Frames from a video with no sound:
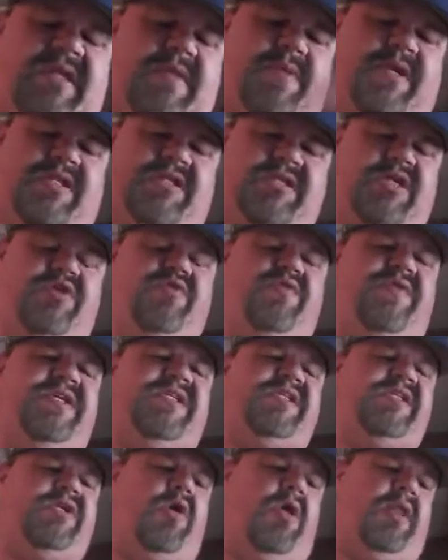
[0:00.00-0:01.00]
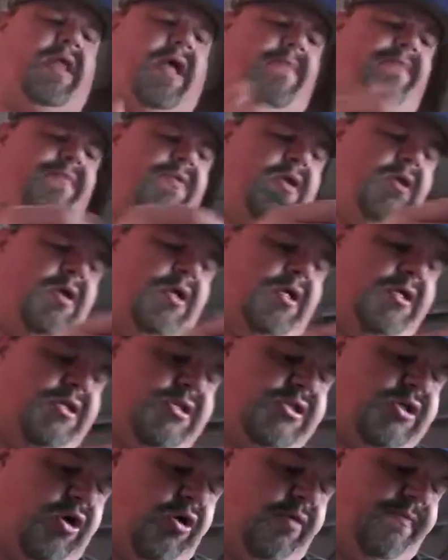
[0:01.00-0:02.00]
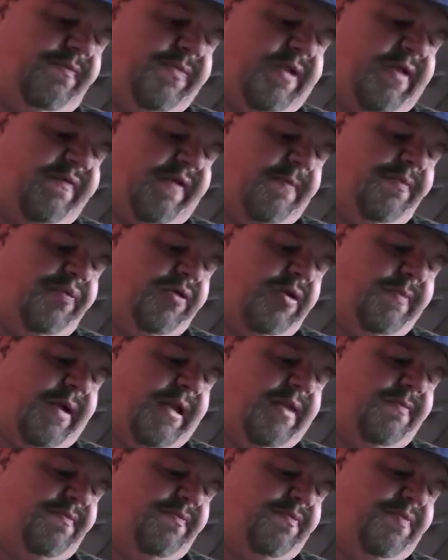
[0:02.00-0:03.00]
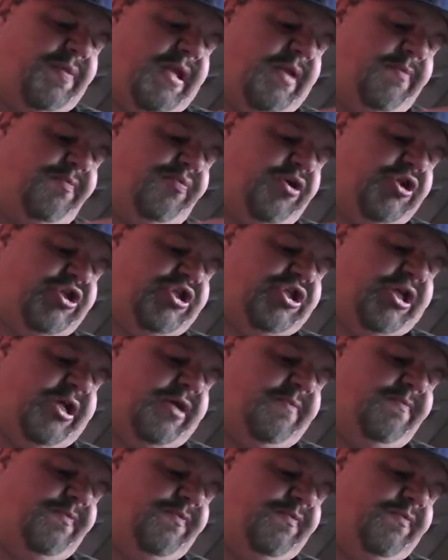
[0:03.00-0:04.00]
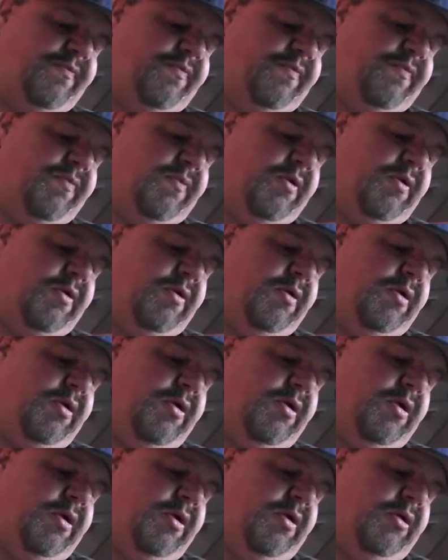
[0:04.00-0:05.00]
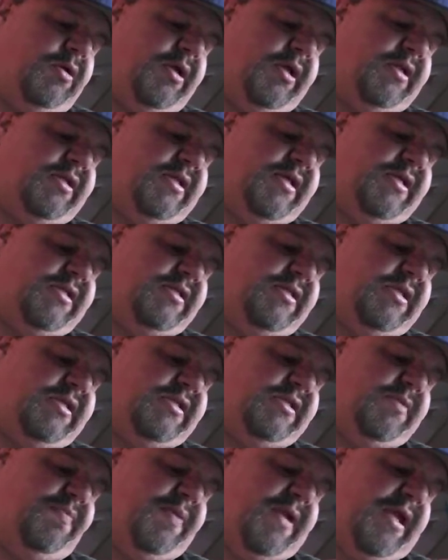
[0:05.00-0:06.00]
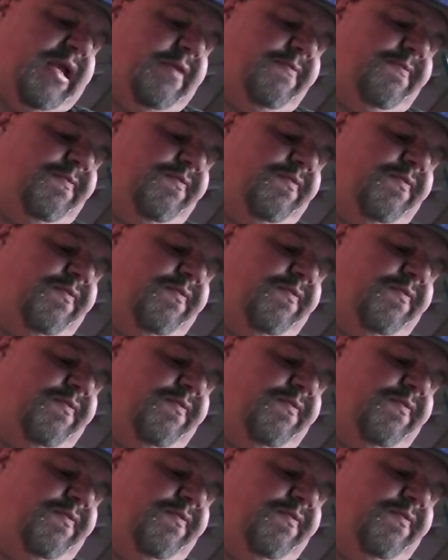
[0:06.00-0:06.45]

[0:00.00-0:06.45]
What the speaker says: They've been degreased and all that. So if I put my paintbrush in like this and get some paint,